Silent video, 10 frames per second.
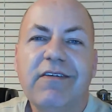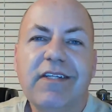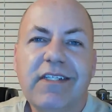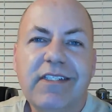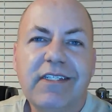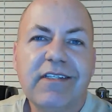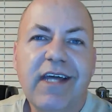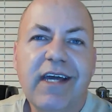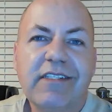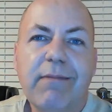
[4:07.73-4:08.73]

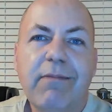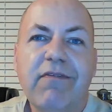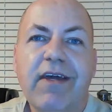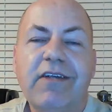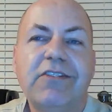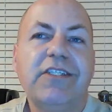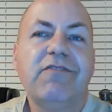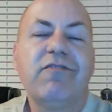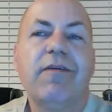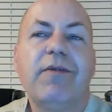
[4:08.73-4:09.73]
releasing that type of
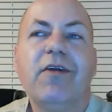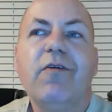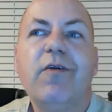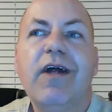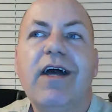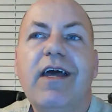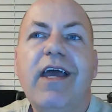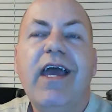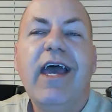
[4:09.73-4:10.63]
energy from your aura.